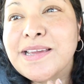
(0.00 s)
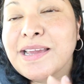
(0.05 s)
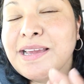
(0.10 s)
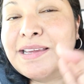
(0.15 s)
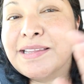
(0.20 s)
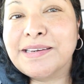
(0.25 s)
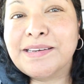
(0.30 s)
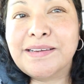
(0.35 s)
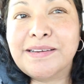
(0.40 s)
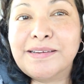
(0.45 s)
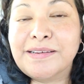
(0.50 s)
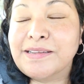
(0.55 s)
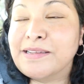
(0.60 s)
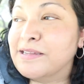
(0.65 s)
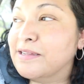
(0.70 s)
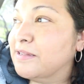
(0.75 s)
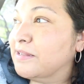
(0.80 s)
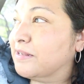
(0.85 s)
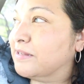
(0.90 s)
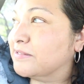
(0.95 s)
and
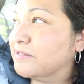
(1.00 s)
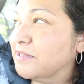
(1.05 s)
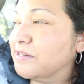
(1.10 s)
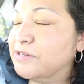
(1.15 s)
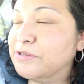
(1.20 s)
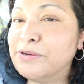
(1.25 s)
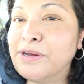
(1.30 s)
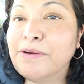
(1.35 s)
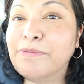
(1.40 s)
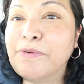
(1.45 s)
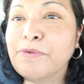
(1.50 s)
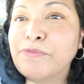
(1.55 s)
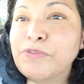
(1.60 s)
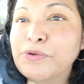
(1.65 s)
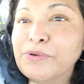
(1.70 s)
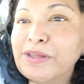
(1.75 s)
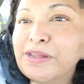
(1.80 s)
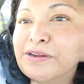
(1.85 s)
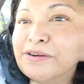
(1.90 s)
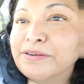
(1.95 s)
because they do have a
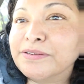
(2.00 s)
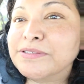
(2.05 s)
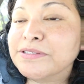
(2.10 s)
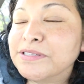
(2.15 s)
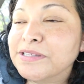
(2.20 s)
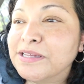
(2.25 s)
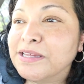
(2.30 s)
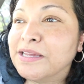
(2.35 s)
few acres